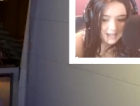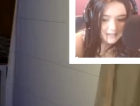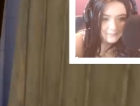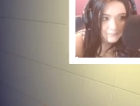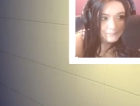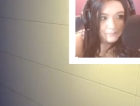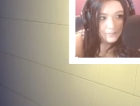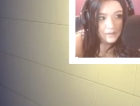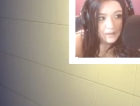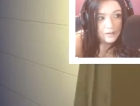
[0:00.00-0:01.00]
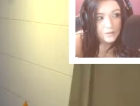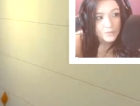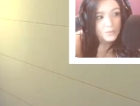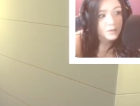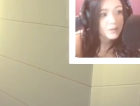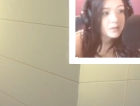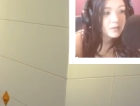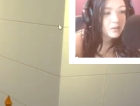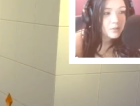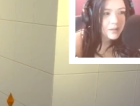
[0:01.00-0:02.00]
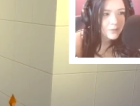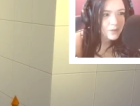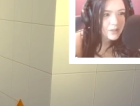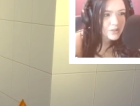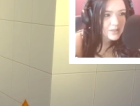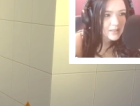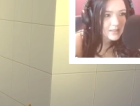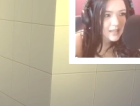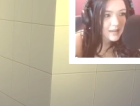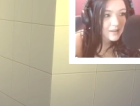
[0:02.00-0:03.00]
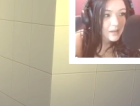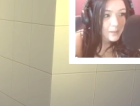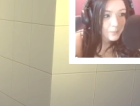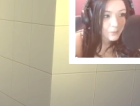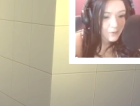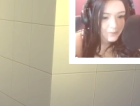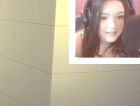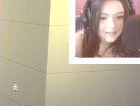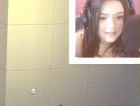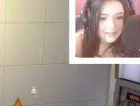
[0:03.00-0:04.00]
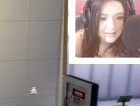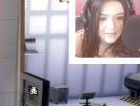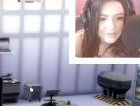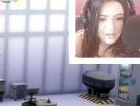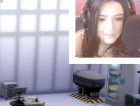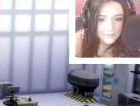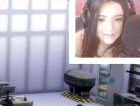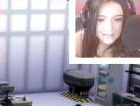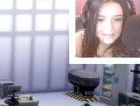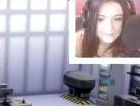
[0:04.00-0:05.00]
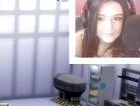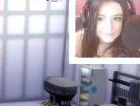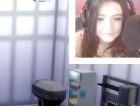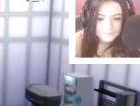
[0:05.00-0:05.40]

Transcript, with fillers: today. And oh, cool. Who made 468? Brody. Good job, buddy.